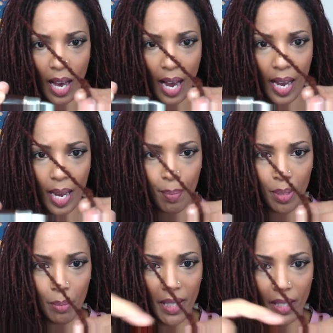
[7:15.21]
I happen
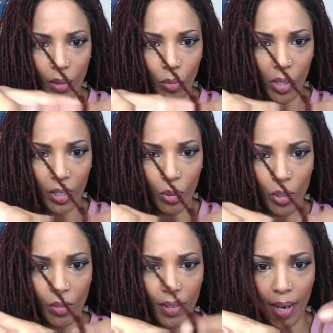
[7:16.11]
to be someone who
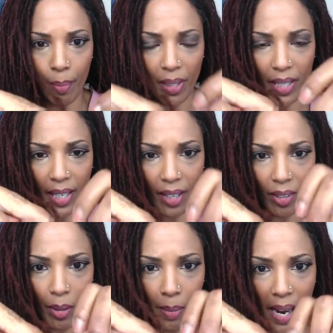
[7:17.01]
is very
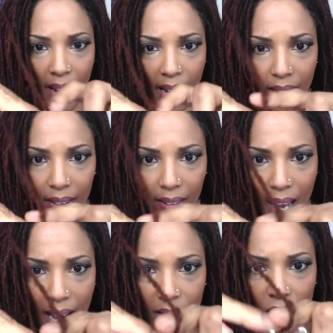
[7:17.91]
particular about how their
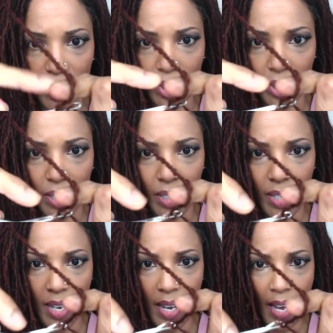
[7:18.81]
locks look.
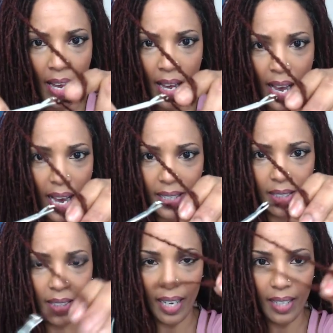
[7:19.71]
I
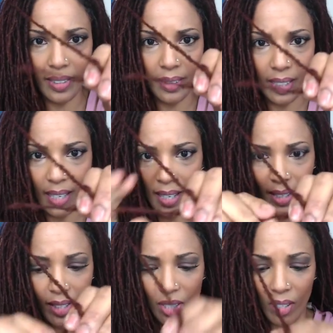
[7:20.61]
didn't
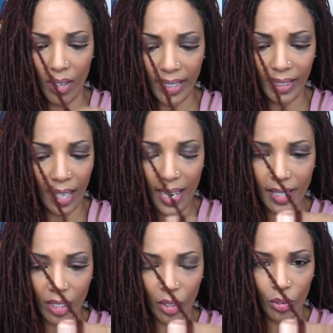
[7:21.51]
you know, I had
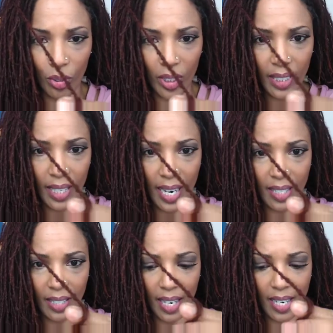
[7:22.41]
to go through the teenage
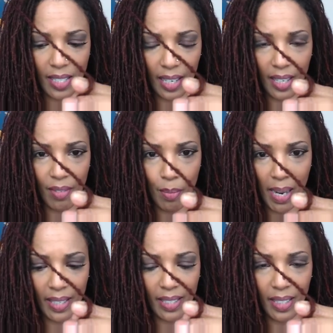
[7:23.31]
stage like
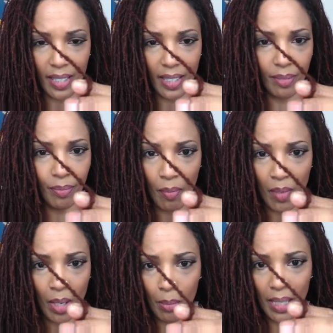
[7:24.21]
everybody did,
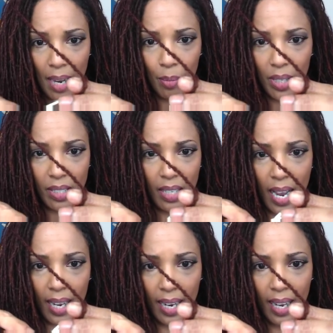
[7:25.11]
but I
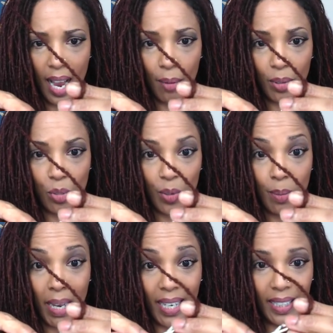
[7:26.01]
was
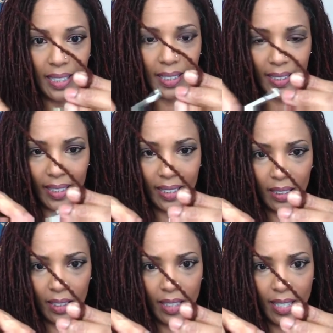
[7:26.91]
rebelling
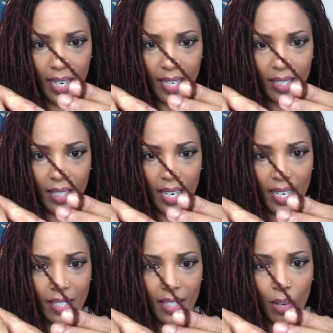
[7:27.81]
against the teenage
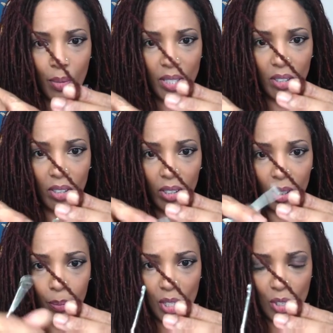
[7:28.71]
stage, and I wasn't going to
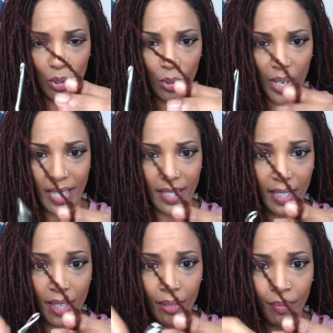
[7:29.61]
look so
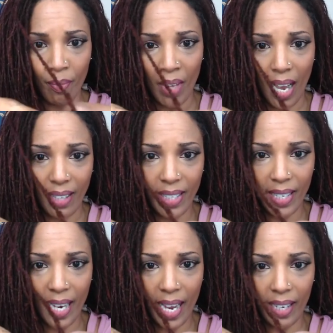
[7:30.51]
crazy. I think
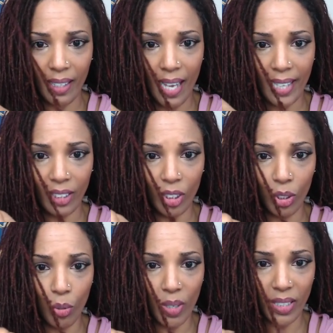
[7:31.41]
it had a lot to
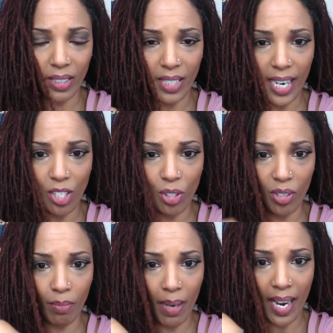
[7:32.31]
do with the texture
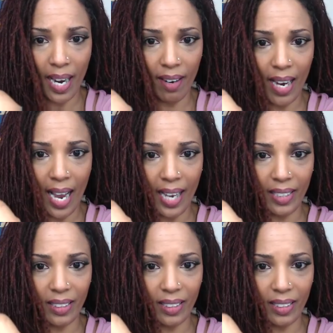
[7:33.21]
of my hair, guys.